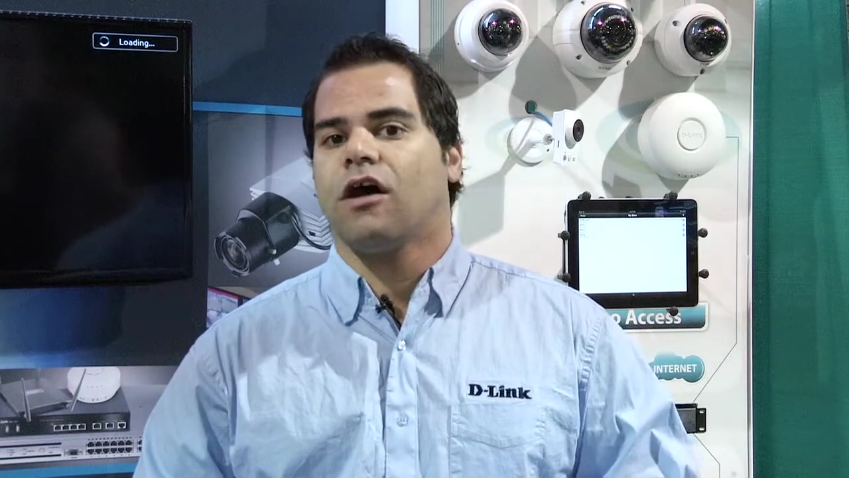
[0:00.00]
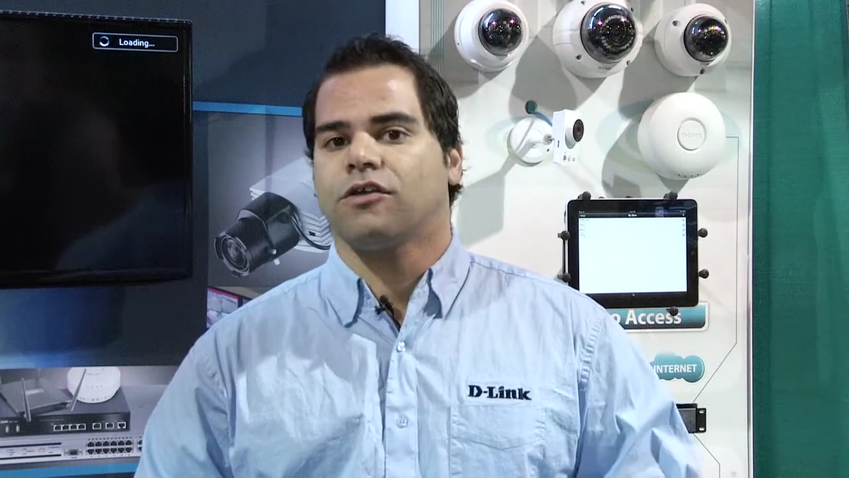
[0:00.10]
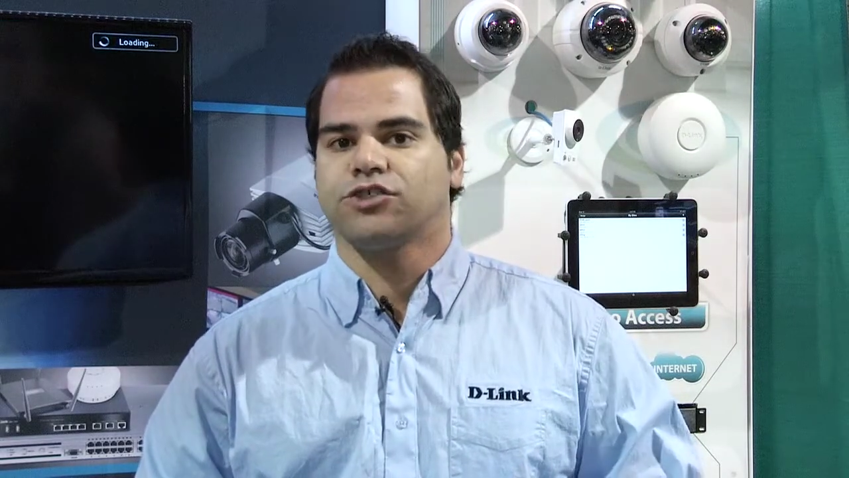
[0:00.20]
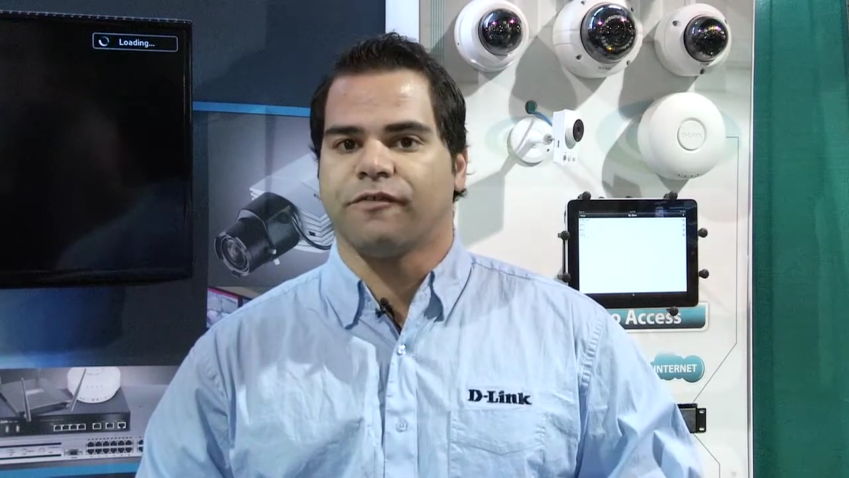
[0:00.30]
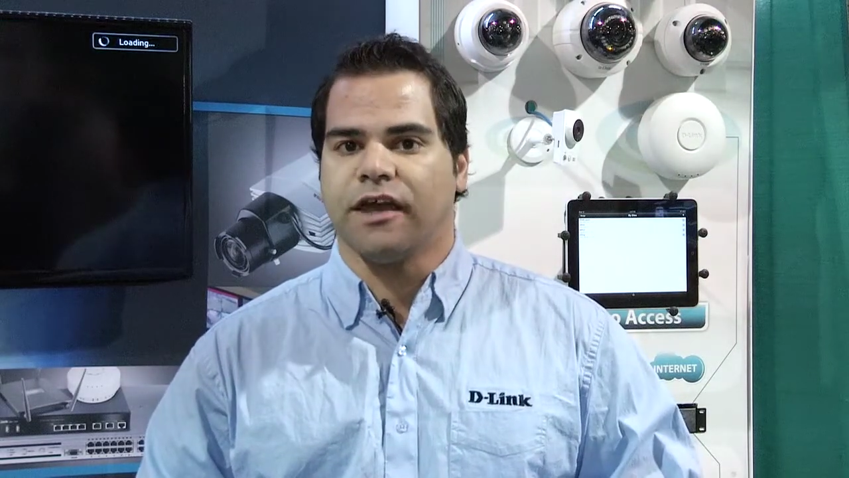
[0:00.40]

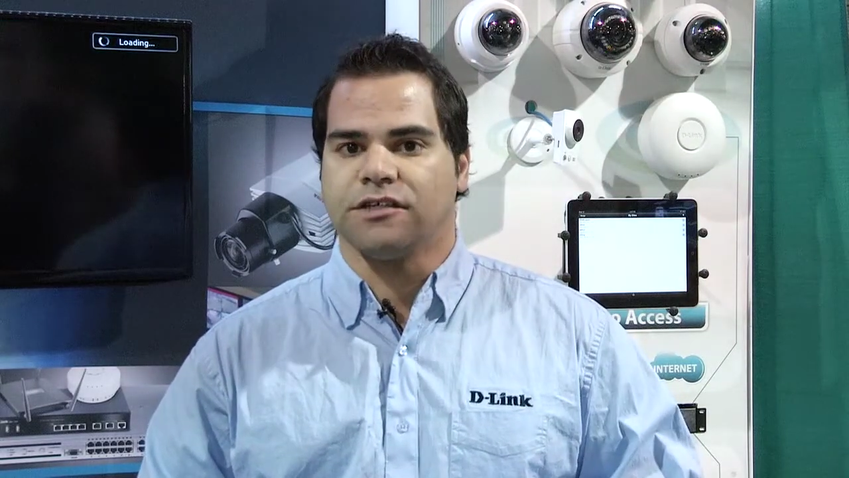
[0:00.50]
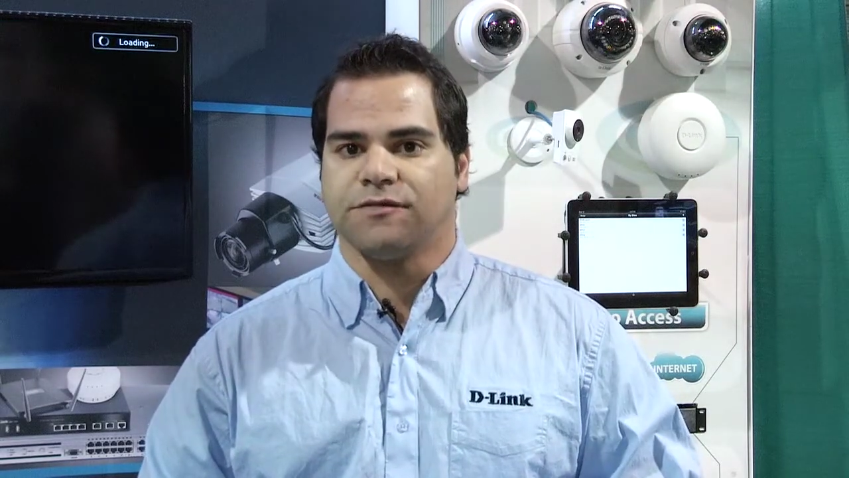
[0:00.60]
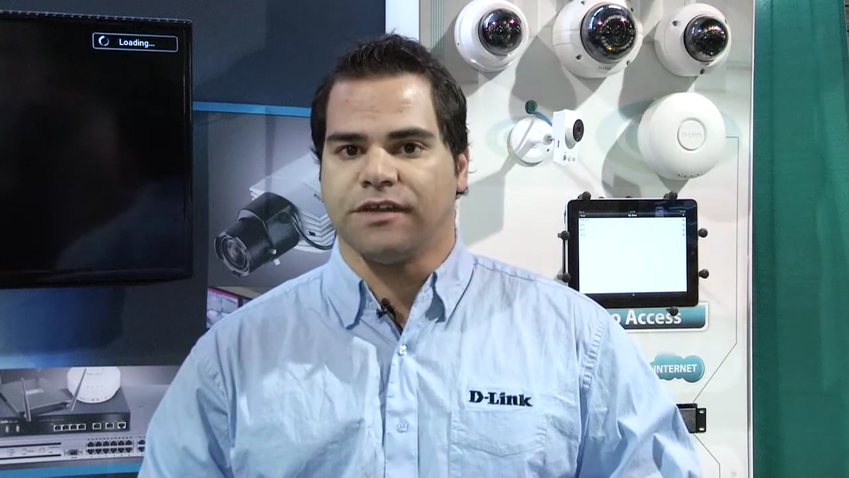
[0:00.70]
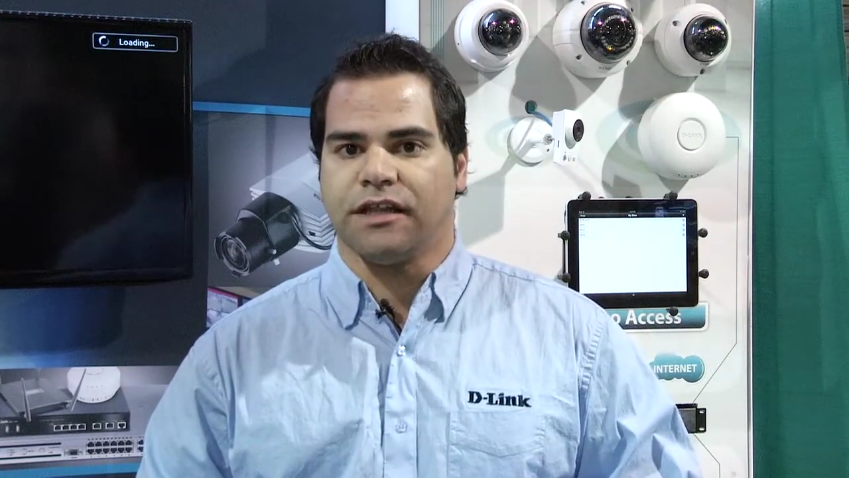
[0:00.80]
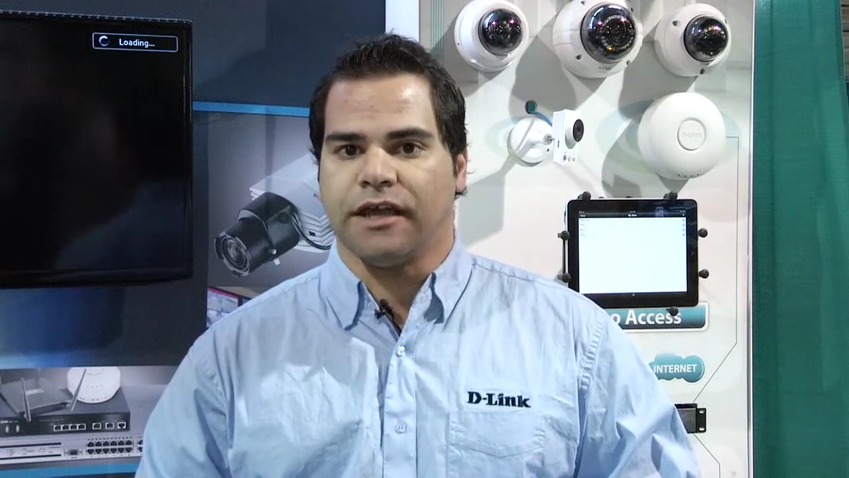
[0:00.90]
Auto
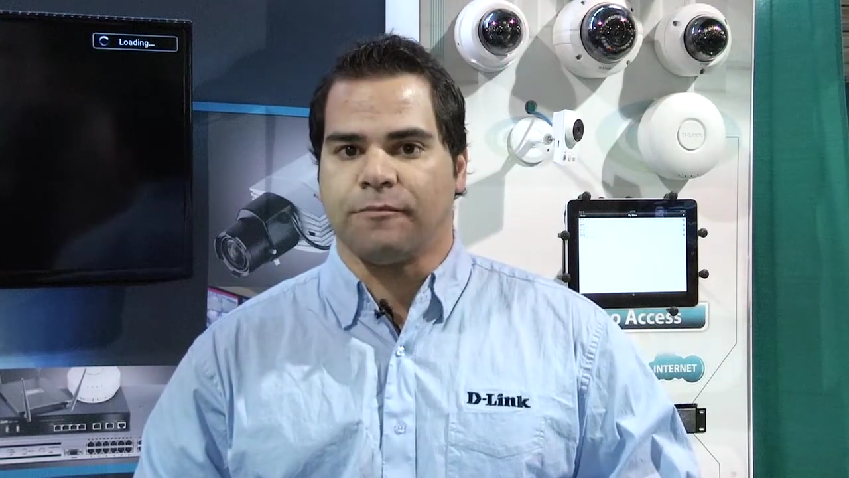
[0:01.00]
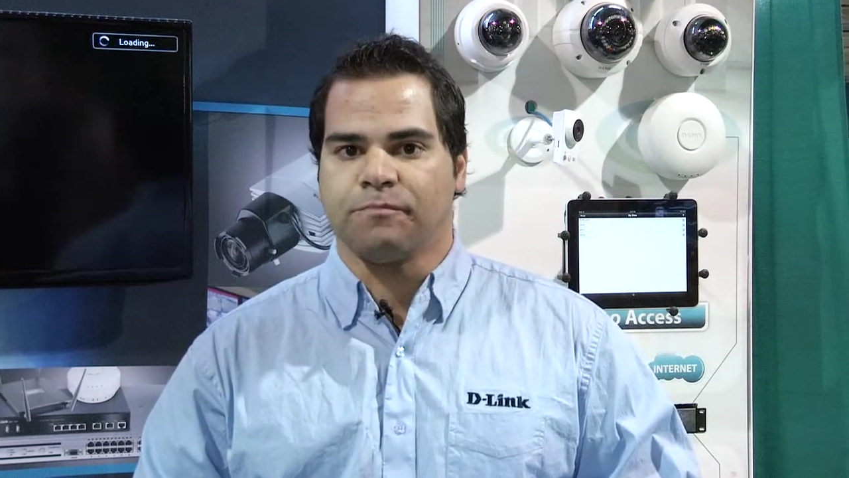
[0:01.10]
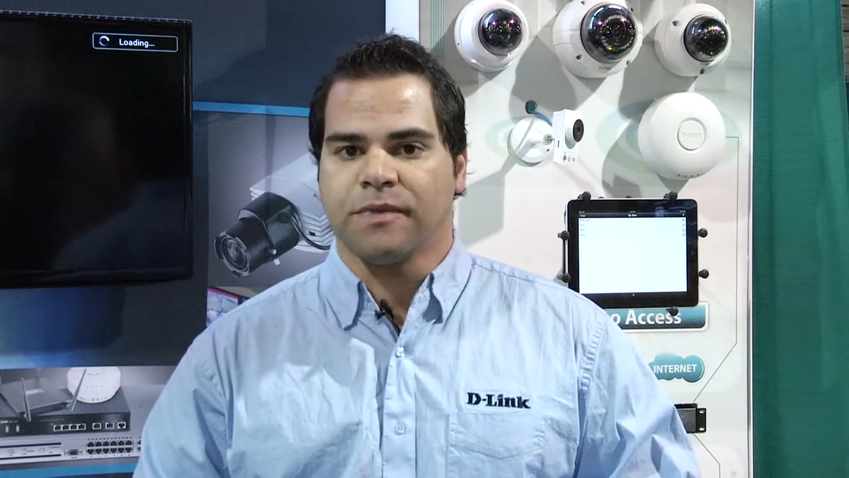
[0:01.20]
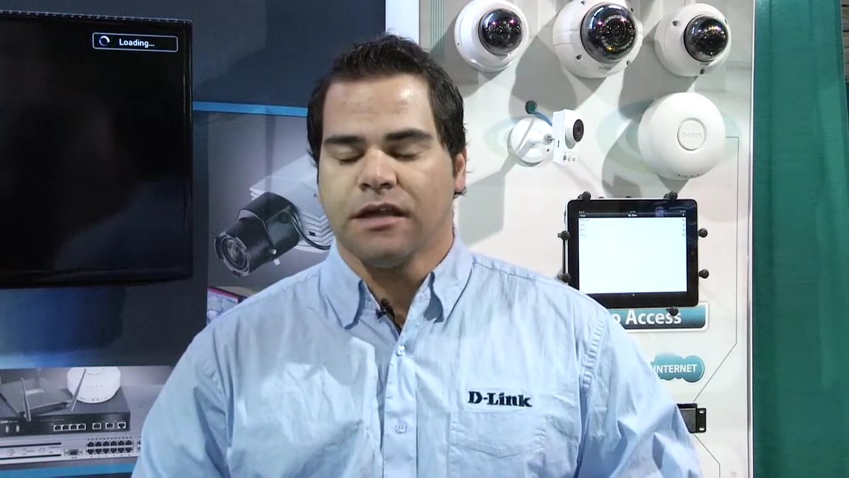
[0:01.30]
Surveillance VLAN.